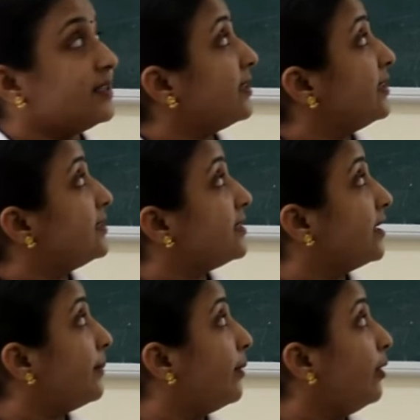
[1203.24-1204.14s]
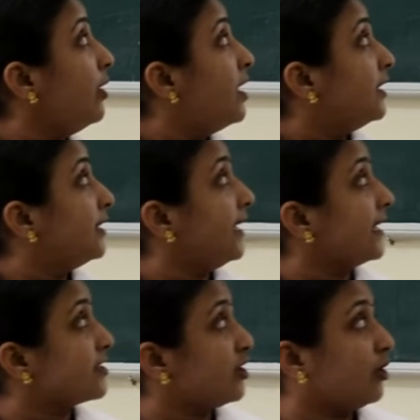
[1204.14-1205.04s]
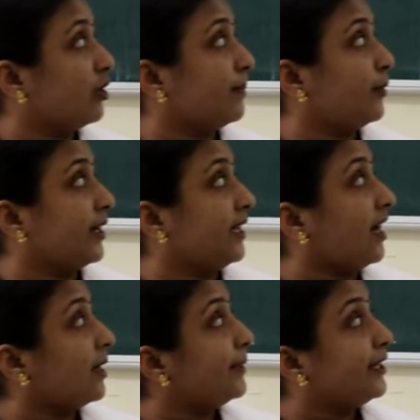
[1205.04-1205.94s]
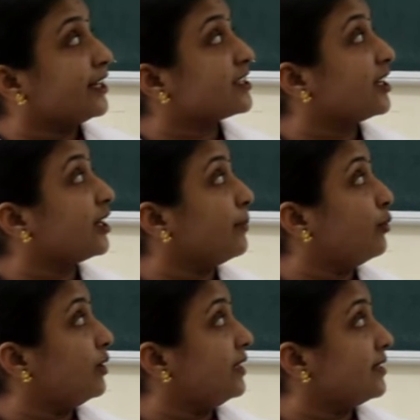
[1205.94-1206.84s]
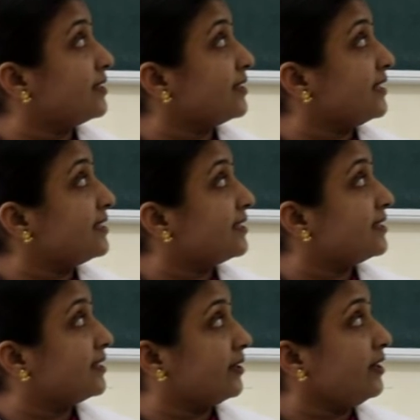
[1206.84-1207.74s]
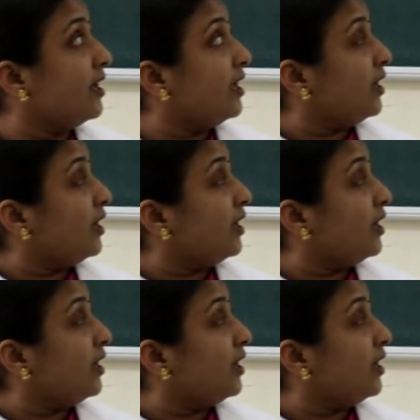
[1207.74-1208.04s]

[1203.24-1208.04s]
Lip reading: is the ECMO, then extracorporeal carbon dioxide removal, that is ECCO2R.